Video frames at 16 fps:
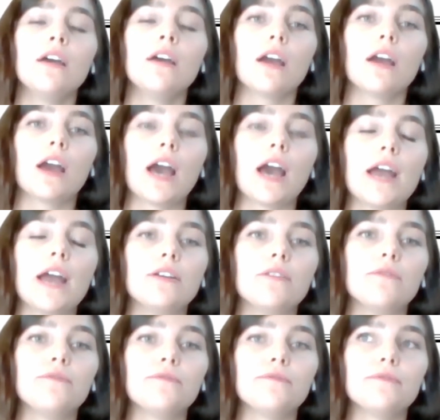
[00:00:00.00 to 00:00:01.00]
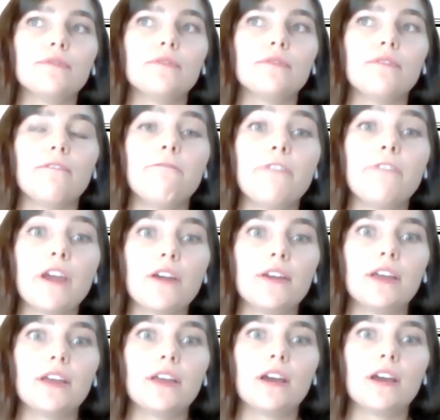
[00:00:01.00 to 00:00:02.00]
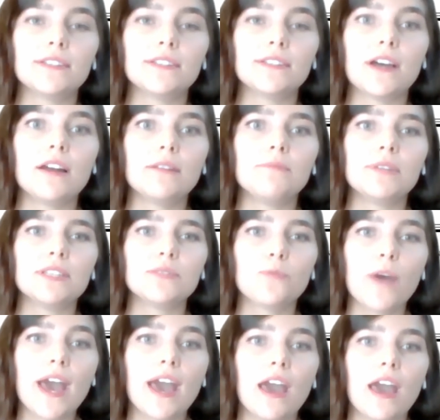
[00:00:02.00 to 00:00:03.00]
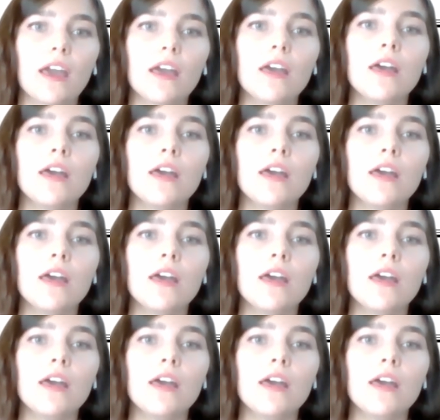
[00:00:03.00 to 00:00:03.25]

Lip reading: kind of very autonomous way,